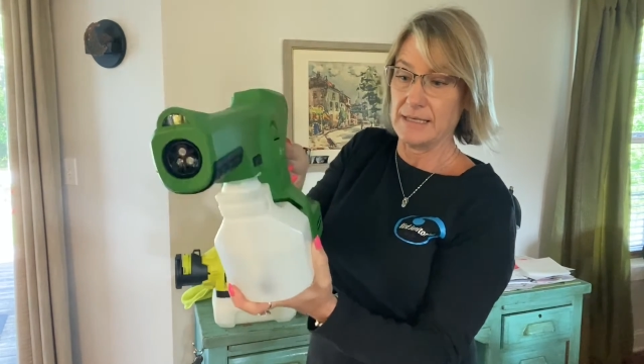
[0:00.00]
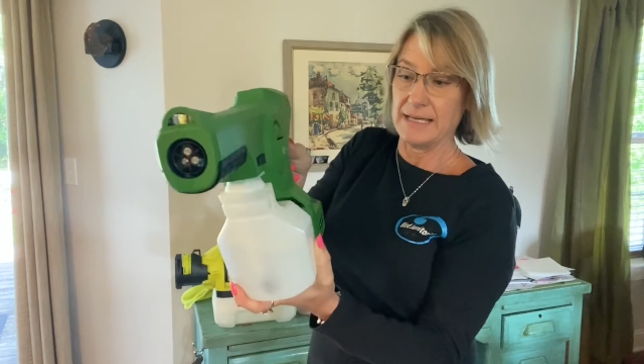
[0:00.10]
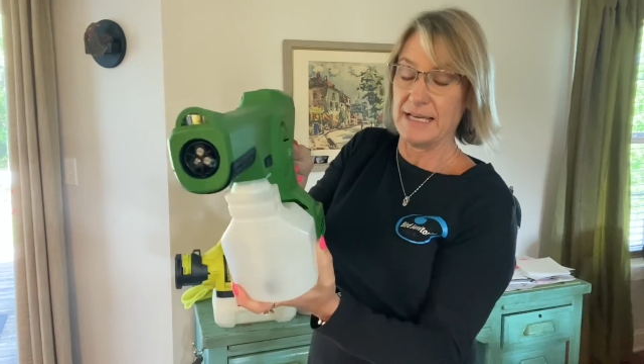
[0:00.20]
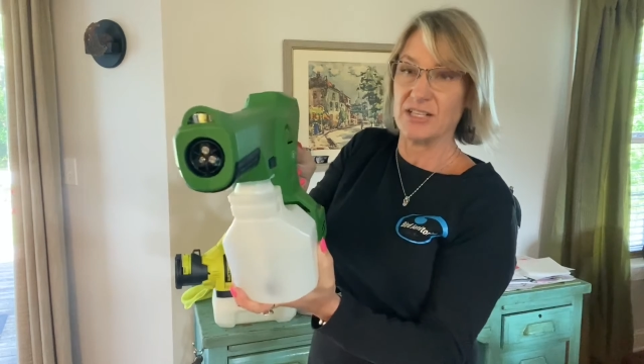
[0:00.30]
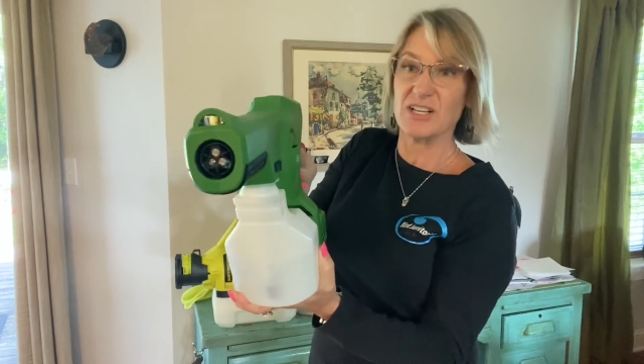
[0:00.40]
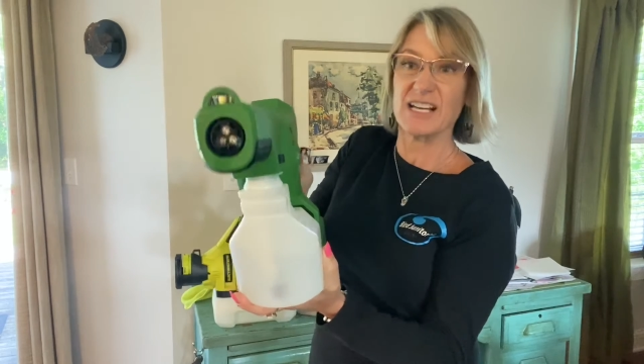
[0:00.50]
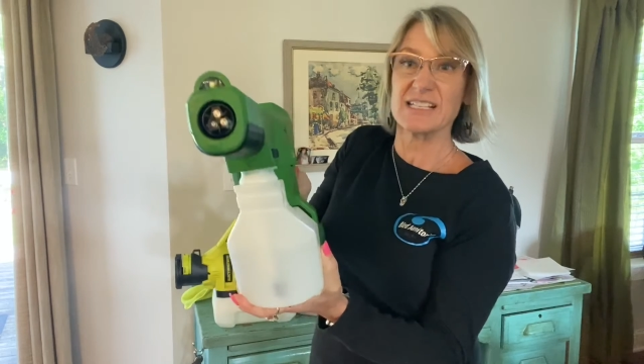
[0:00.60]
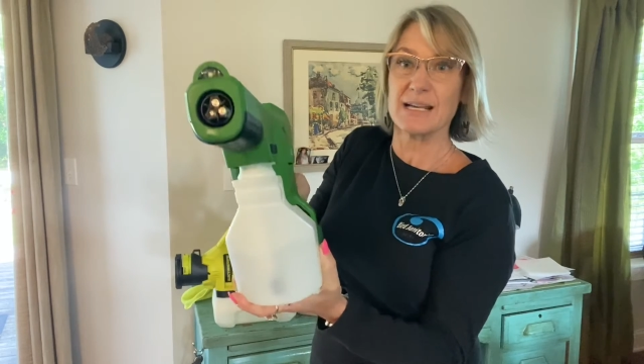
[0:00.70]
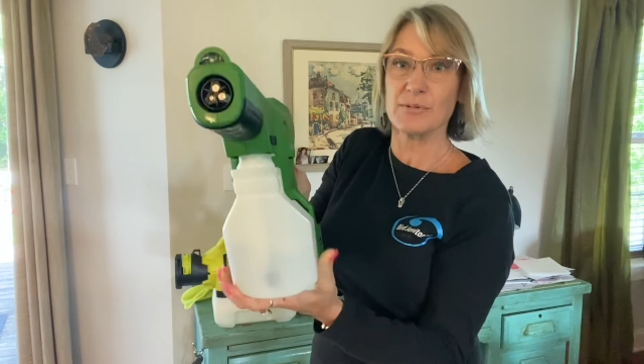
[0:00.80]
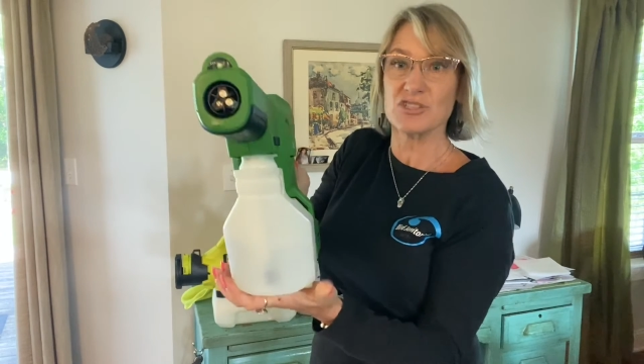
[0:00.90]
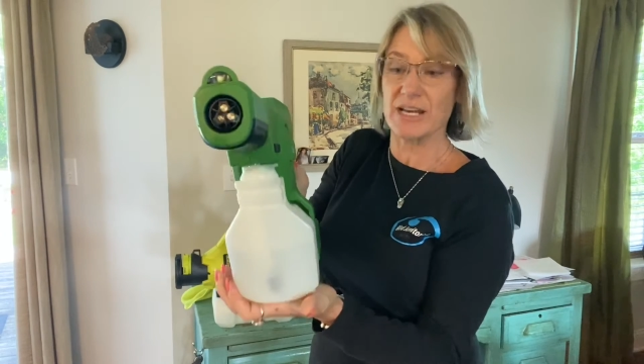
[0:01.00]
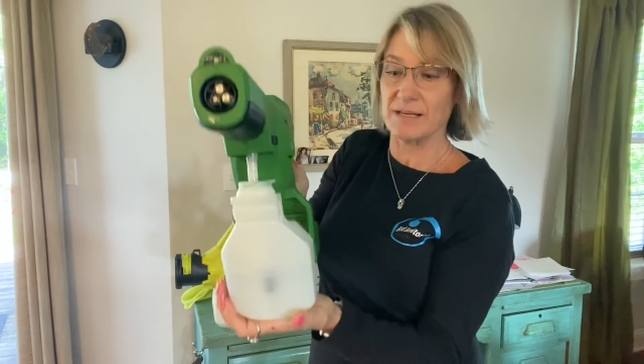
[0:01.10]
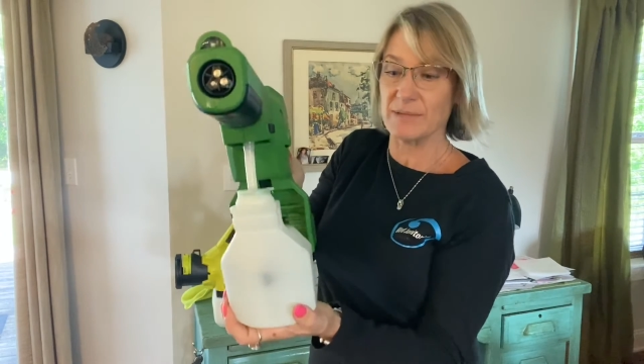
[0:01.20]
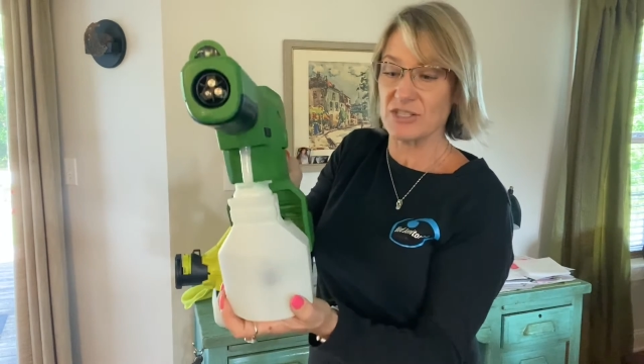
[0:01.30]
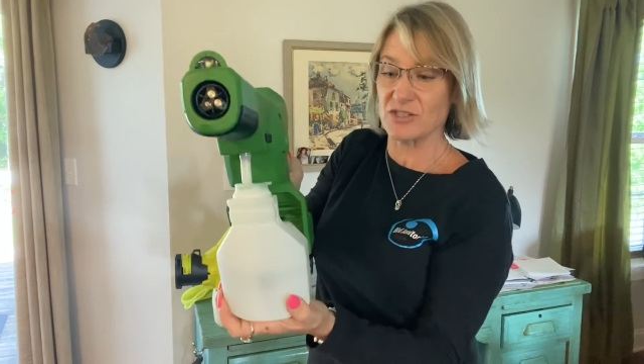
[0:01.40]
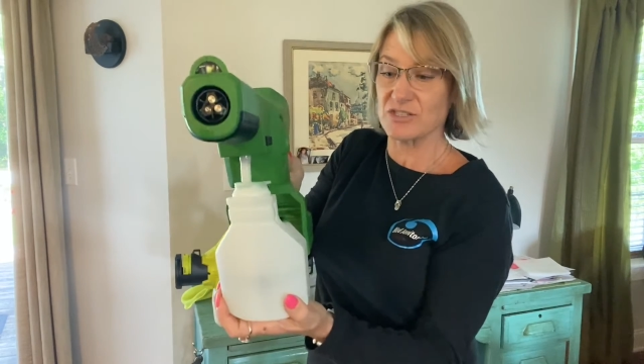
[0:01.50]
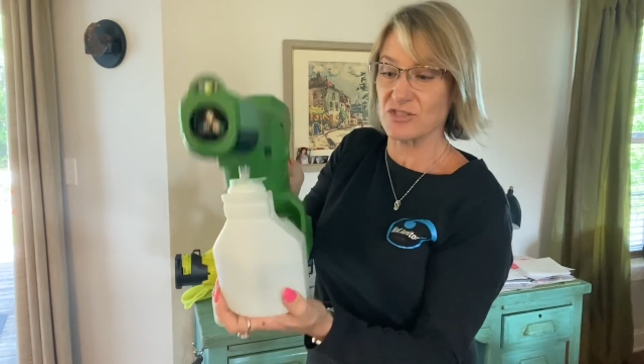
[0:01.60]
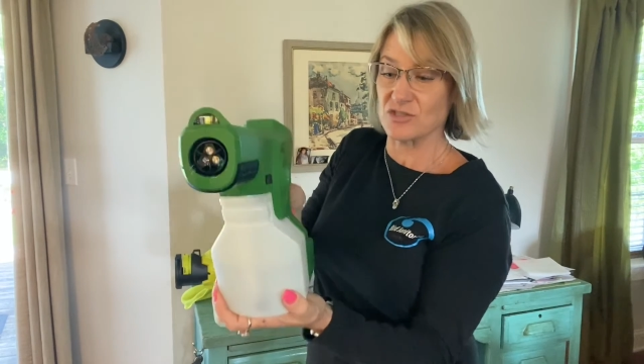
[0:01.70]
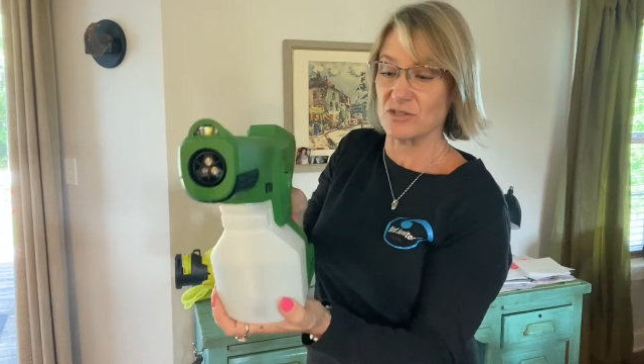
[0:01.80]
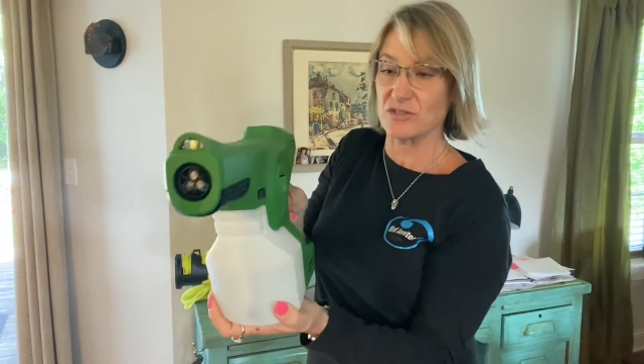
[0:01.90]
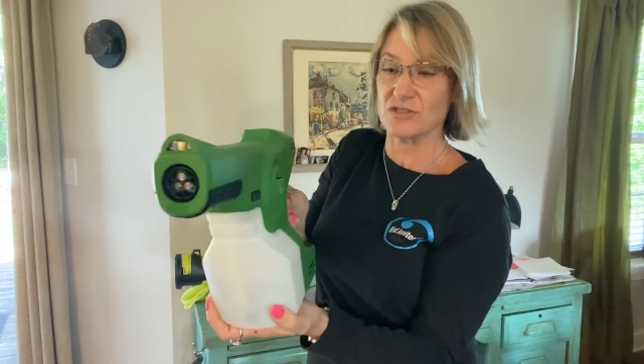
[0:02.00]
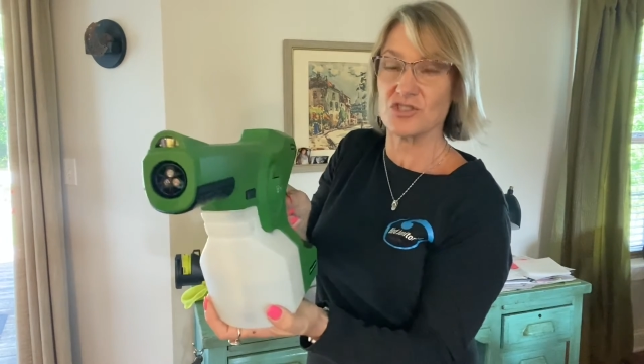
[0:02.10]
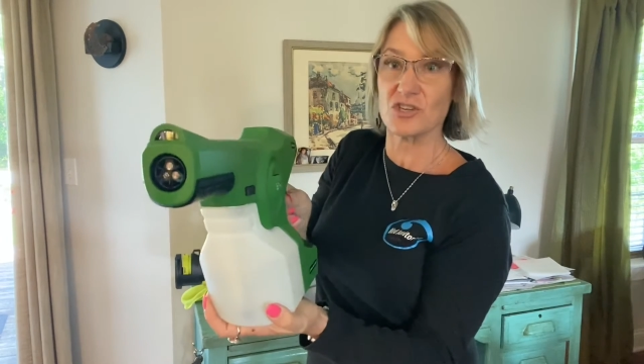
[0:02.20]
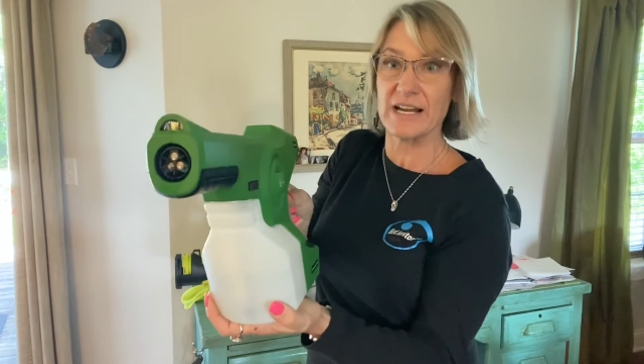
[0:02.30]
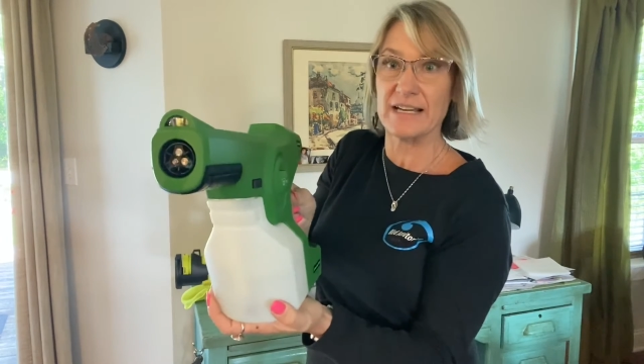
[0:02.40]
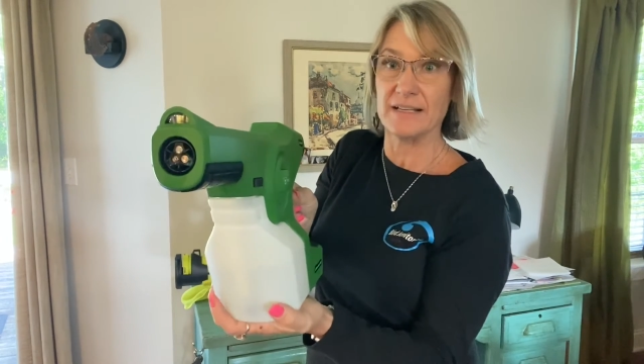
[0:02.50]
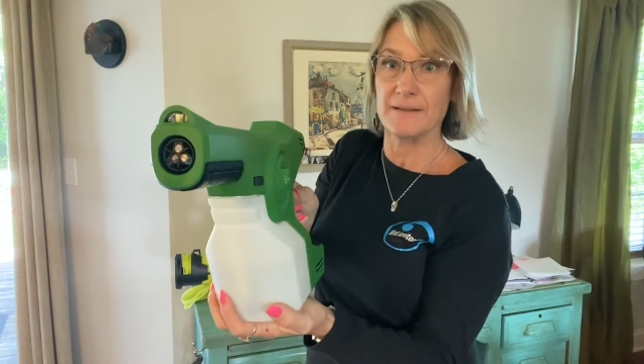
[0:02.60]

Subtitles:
And you gotta double check and make sure it's straight.